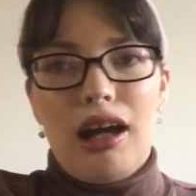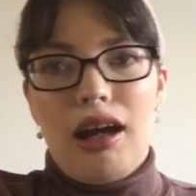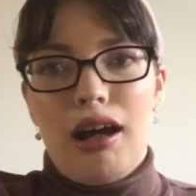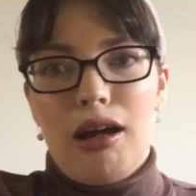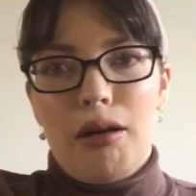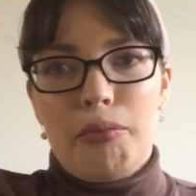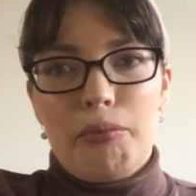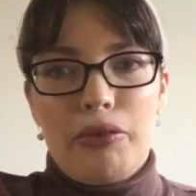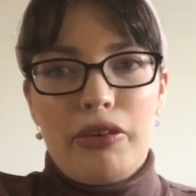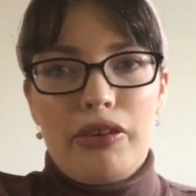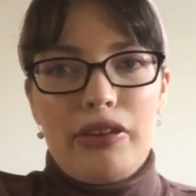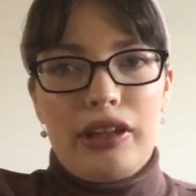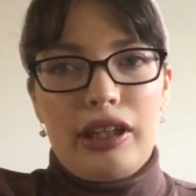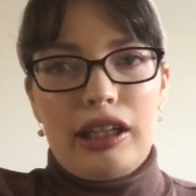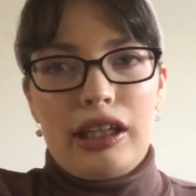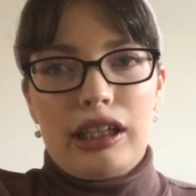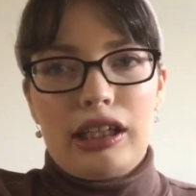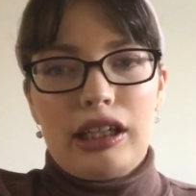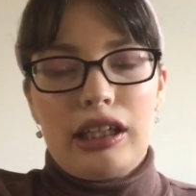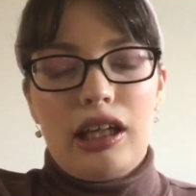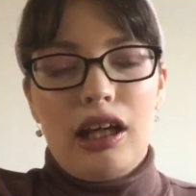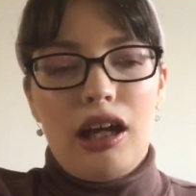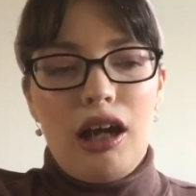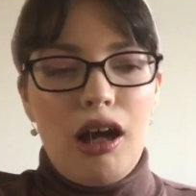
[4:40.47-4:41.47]
um,
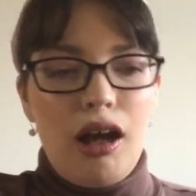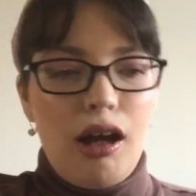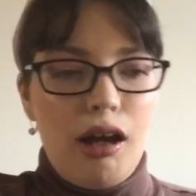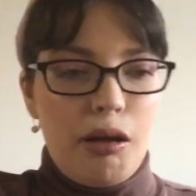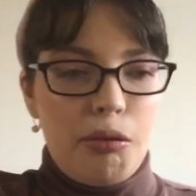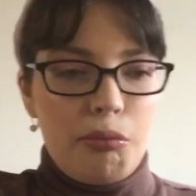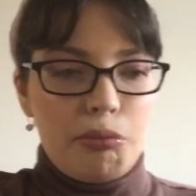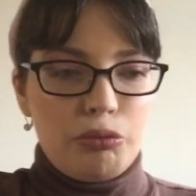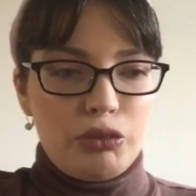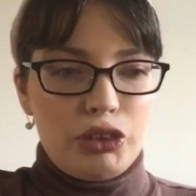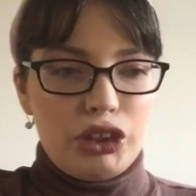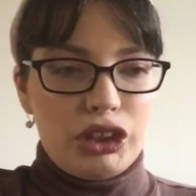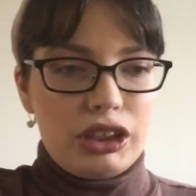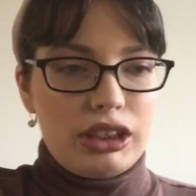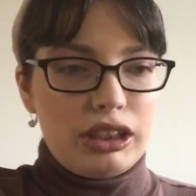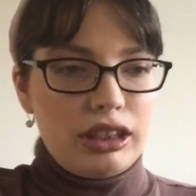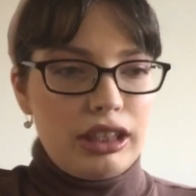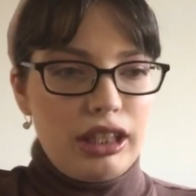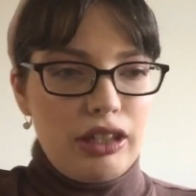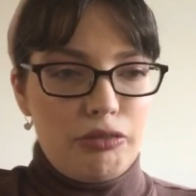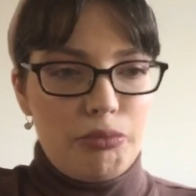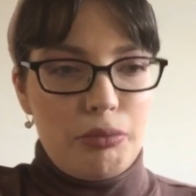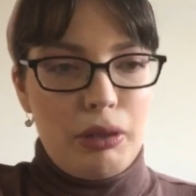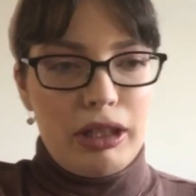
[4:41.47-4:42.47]
thing, um, just to
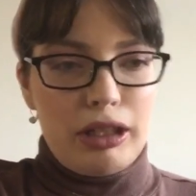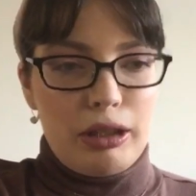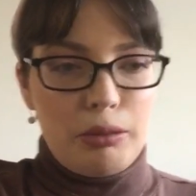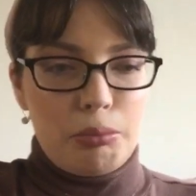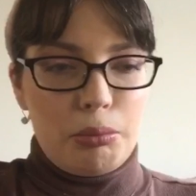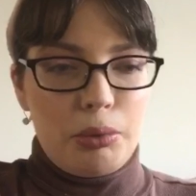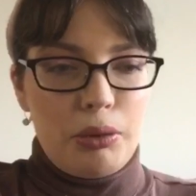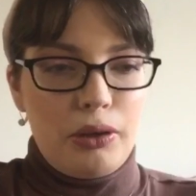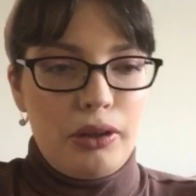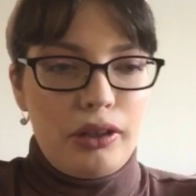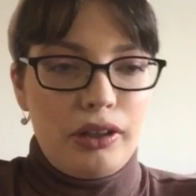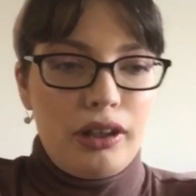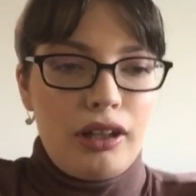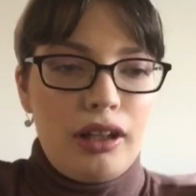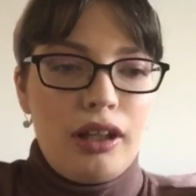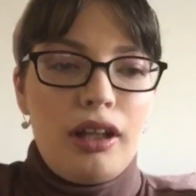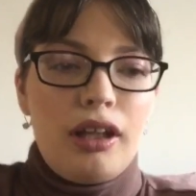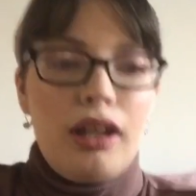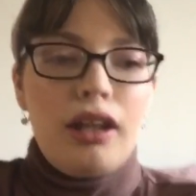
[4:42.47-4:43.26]
give my input,